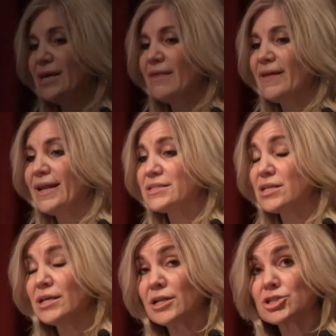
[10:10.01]
that has
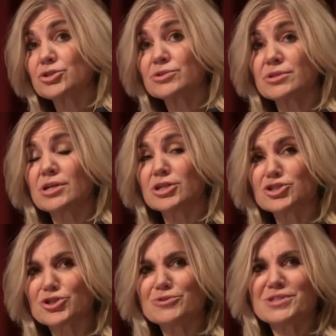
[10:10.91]
an
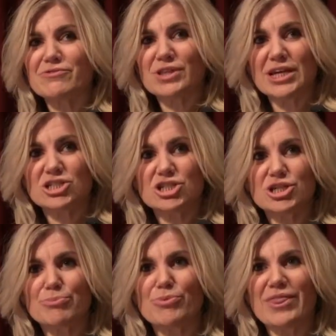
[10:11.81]
exclusive relationship
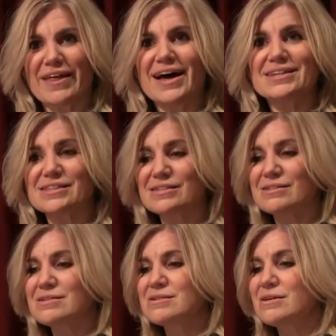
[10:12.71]
with us
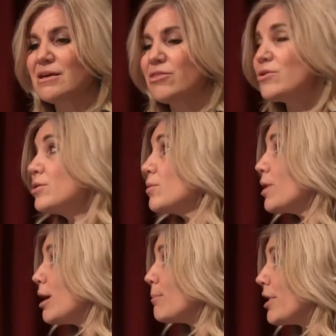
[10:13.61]
through
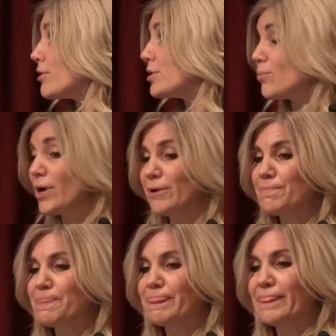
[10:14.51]
American Well.
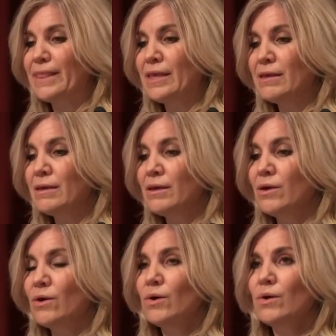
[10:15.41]

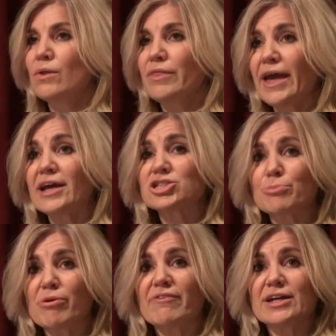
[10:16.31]
They actually
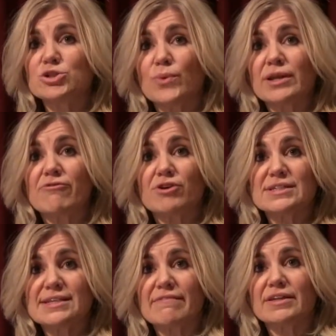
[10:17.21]
provide
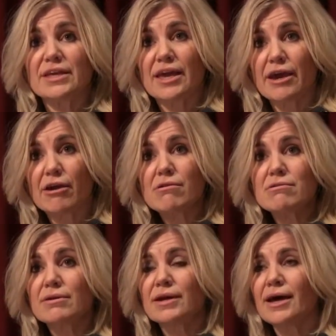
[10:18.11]
24/7 care
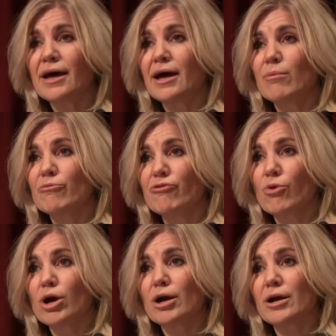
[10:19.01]

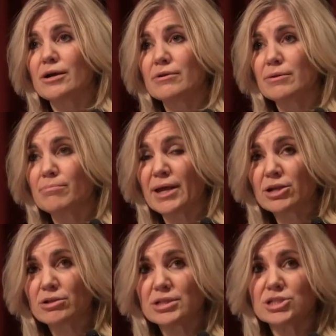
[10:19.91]
for
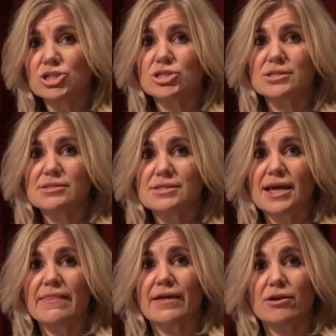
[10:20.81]
medical conditions,
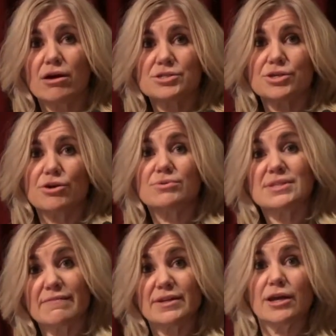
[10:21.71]
and then also
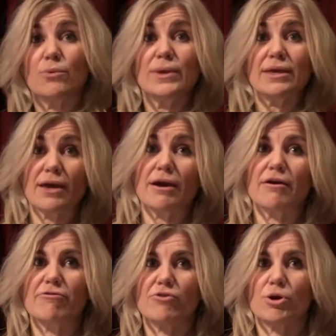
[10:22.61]
7-day-a-week
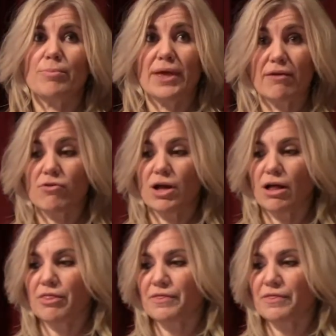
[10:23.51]
care for our behavioral health.